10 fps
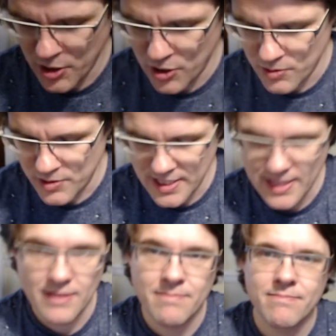
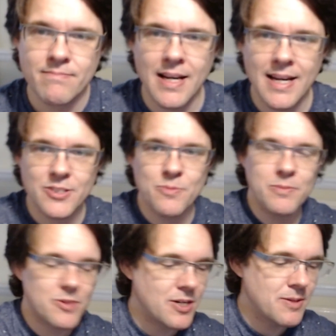QT collect 'em
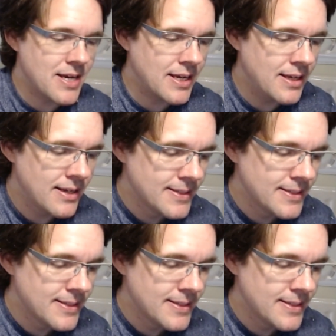up type thing.